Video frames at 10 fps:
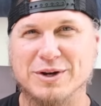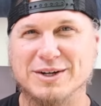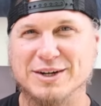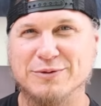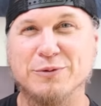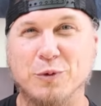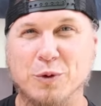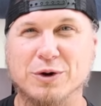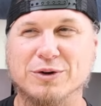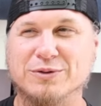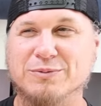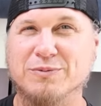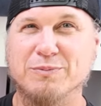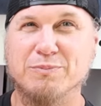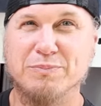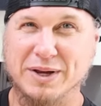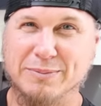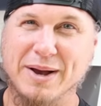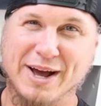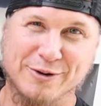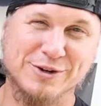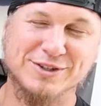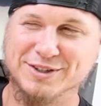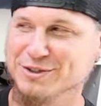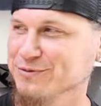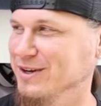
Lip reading: we did 4 big batteries in this